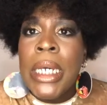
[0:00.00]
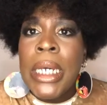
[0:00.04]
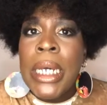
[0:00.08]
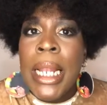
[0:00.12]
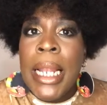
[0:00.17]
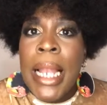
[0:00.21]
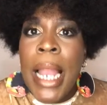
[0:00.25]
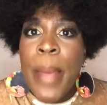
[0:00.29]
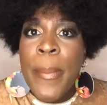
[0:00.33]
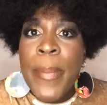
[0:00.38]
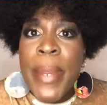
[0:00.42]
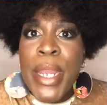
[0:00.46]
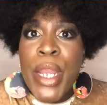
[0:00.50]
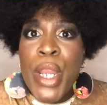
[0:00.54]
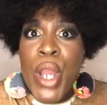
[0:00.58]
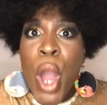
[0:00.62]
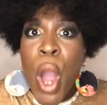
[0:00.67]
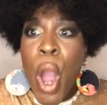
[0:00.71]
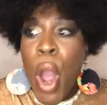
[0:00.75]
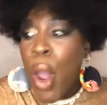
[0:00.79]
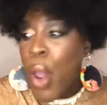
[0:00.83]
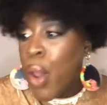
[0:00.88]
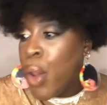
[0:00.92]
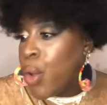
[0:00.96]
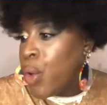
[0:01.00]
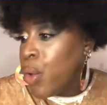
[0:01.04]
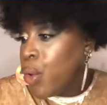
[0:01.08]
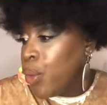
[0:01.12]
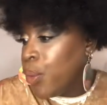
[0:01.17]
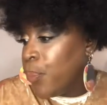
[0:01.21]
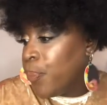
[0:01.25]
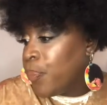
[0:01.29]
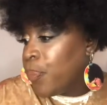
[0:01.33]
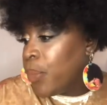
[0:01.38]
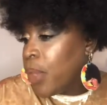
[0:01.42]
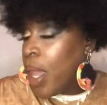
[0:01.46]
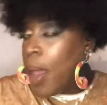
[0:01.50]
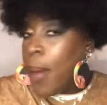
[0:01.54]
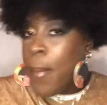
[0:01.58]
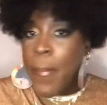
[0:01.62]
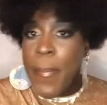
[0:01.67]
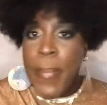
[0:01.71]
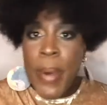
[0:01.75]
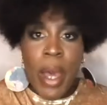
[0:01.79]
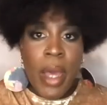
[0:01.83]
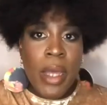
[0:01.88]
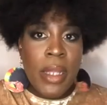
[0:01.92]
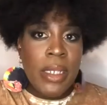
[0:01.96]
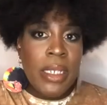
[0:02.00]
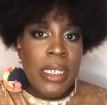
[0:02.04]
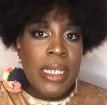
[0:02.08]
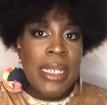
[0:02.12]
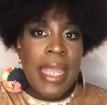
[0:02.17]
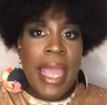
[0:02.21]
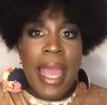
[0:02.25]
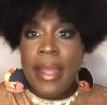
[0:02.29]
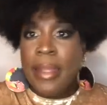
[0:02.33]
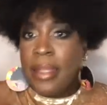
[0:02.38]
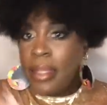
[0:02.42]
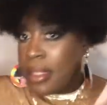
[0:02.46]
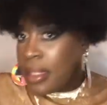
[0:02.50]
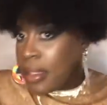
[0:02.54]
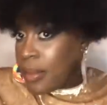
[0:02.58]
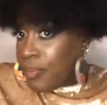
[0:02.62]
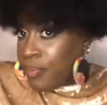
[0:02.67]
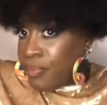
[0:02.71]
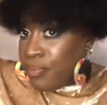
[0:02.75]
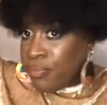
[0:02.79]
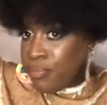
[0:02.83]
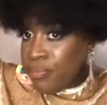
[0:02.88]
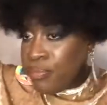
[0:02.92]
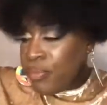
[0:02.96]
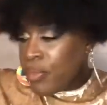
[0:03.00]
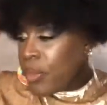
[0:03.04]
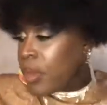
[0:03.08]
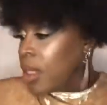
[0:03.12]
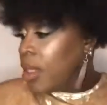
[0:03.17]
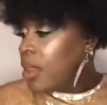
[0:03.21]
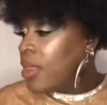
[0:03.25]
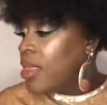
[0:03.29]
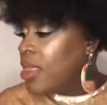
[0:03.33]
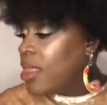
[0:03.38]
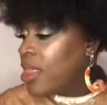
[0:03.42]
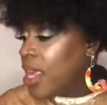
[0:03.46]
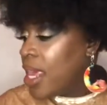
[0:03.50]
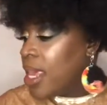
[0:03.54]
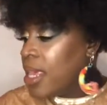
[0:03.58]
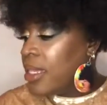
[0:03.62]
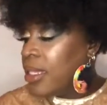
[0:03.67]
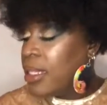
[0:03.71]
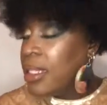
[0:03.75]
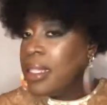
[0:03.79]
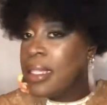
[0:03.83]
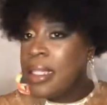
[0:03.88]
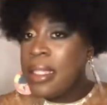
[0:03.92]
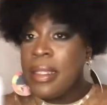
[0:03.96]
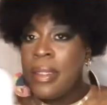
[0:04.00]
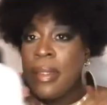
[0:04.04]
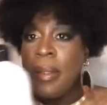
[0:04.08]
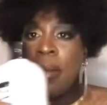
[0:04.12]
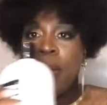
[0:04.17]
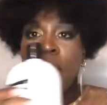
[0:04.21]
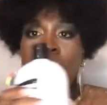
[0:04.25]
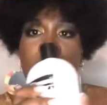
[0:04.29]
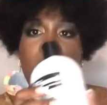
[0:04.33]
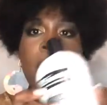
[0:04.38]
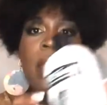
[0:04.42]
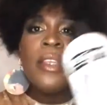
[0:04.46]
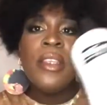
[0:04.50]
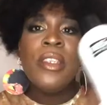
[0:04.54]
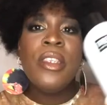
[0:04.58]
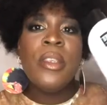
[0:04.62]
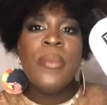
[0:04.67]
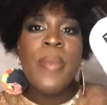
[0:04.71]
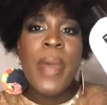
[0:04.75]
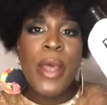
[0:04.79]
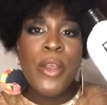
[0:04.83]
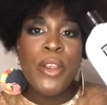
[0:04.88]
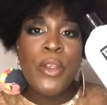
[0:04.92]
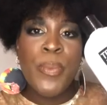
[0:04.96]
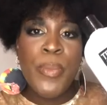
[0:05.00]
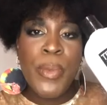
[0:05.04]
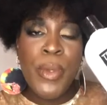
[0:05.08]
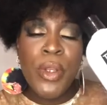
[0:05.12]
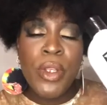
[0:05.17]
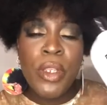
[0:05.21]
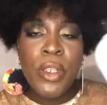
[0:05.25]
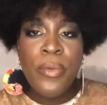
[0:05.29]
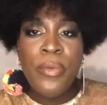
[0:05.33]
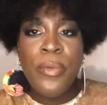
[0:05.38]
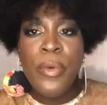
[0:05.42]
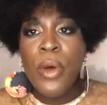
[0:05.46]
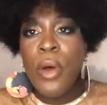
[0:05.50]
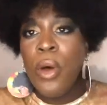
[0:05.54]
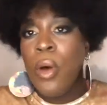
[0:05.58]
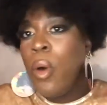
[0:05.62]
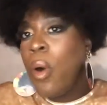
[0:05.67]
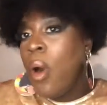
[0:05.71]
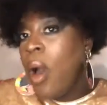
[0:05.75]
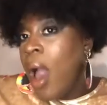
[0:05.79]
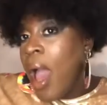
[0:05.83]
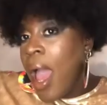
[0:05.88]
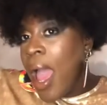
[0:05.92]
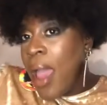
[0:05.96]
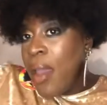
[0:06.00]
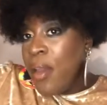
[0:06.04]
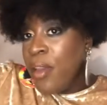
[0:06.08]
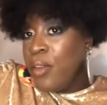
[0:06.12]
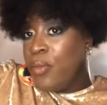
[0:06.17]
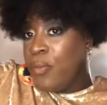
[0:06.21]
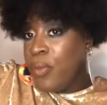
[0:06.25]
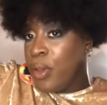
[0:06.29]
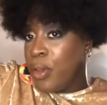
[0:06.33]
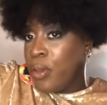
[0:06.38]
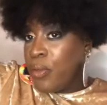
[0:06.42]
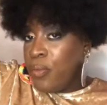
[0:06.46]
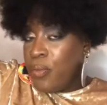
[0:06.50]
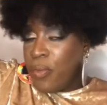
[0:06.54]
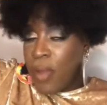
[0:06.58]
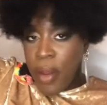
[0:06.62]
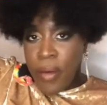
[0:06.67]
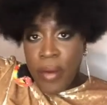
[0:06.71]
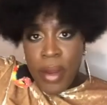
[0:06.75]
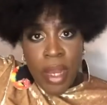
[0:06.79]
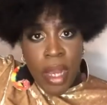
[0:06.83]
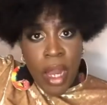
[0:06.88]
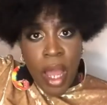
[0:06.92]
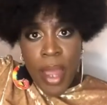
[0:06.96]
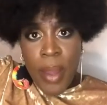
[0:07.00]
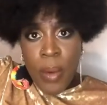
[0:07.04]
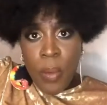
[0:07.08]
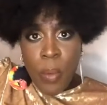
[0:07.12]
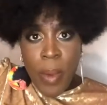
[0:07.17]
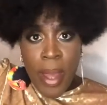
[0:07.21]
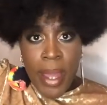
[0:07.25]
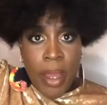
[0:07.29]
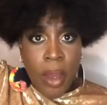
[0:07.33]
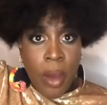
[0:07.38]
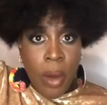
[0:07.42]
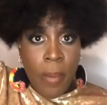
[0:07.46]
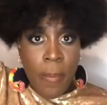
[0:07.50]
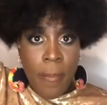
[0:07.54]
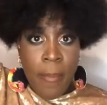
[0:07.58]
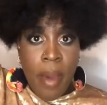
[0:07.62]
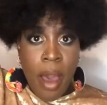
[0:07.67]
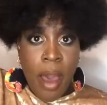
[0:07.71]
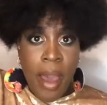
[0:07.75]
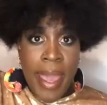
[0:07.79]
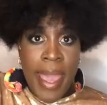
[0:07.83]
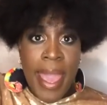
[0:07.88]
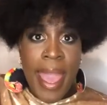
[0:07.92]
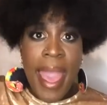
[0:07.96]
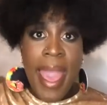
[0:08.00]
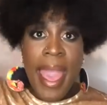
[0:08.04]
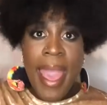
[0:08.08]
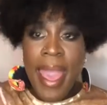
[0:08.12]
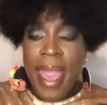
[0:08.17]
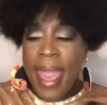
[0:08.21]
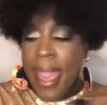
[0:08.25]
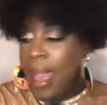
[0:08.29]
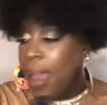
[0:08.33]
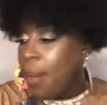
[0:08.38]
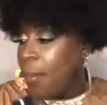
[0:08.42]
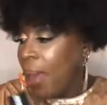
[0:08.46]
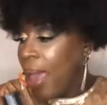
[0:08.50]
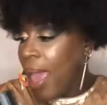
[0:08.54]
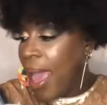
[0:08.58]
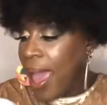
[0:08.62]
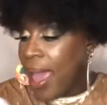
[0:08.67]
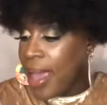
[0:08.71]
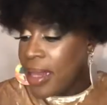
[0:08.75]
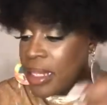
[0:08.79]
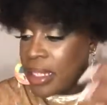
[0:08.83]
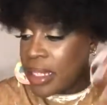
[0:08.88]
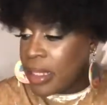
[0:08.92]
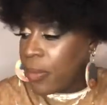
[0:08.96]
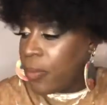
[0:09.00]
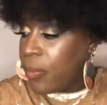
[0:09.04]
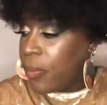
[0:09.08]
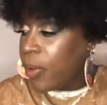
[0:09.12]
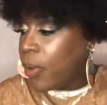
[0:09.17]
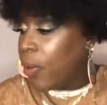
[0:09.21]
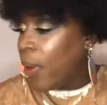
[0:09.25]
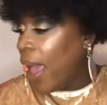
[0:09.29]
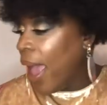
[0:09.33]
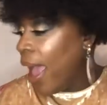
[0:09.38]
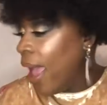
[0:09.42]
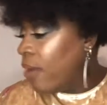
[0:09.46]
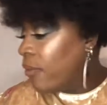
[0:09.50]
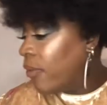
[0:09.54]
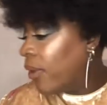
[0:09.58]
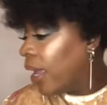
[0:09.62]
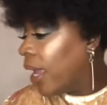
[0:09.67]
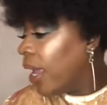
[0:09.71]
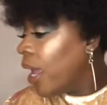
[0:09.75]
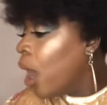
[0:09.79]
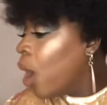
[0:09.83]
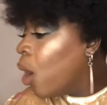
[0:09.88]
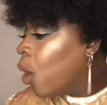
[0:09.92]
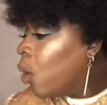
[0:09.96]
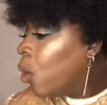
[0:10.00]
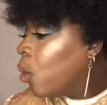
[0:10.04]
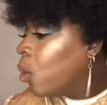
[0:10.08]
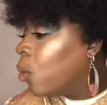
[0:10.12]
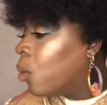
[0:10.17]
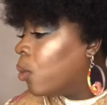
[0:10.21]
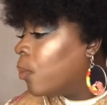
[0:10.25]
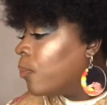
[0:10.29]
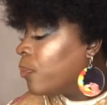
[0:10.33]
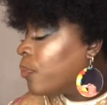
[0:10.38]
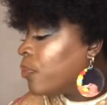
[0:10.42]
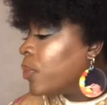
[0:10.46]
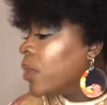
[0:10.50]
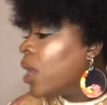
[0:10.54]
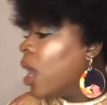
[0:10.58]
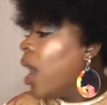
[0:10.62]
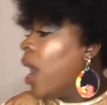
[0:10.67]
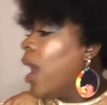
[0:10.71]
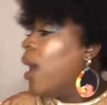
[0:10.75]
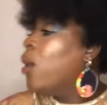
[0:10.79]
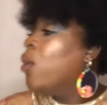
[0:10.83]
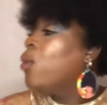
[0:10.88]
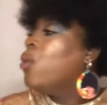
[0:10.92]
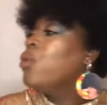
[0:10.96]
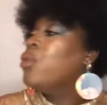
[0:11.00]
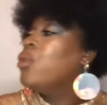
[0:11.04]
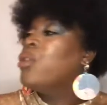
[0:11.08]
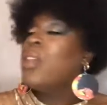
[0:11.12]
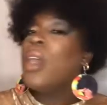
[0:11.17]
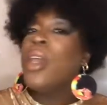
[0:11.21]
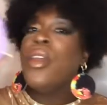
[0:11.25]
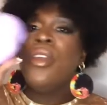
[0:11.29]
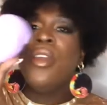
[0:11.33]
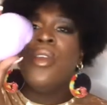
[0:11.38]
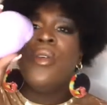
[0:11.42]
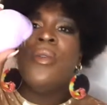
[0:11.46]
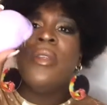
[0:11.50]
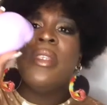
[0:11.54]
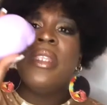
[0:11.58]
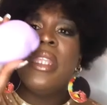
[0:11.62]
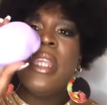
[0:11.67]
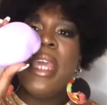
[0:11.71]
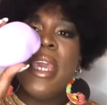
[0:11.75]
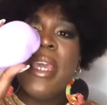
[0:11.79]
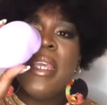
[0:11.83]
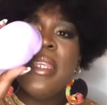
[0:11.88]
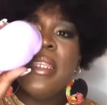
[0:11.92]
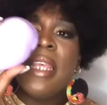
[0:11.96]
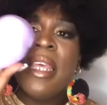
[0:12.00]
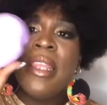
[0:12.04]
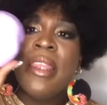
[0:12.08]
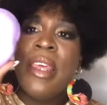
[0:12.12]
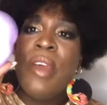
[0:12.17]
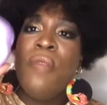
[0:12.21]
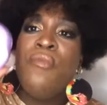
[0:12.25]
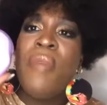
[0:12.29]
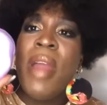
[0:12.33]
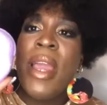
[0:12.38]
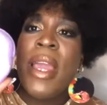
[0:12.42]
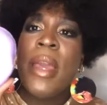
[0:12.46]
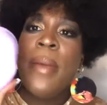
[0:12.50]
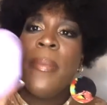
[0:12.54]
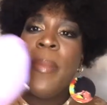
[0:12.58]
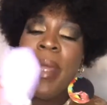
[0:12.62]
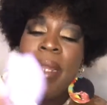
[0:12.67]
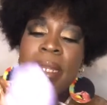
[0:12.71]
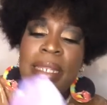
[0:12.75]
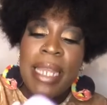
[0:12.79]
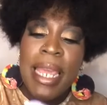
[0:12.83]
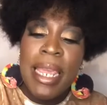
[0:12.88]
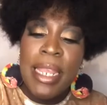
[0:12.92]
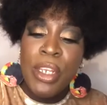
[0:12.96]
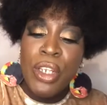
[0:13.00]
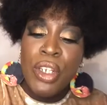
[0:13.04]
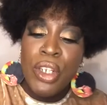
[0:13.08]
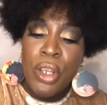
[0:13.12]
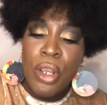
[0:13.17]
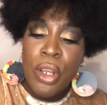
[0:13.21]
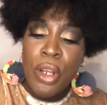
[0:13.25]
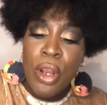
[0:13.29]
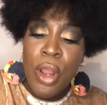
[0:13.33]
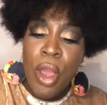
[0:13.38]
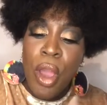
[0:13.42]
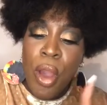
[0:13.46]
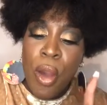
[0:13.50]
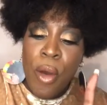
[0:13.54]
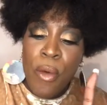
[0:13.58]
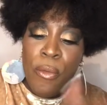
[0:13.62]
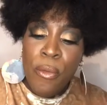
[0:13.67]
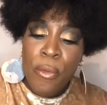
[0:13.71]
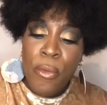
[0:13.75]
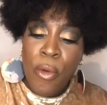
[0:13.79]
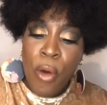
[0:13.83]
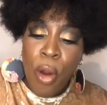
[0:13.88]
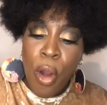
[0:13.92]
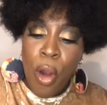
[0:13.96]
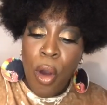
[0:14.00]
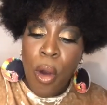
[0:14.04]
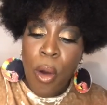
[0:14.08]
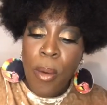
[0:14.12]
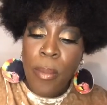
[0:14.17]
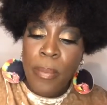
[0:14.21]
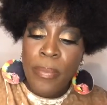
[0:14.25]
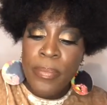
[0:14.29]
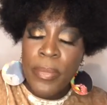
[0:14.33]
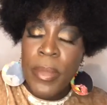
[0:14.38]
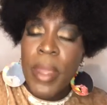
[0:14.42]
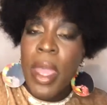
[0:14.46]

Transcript: let me know. But yes, this smells beautiful. It feels very lightweight on my hair. My hair doesn't feel heavy. Oh, I also use this, the recommendation from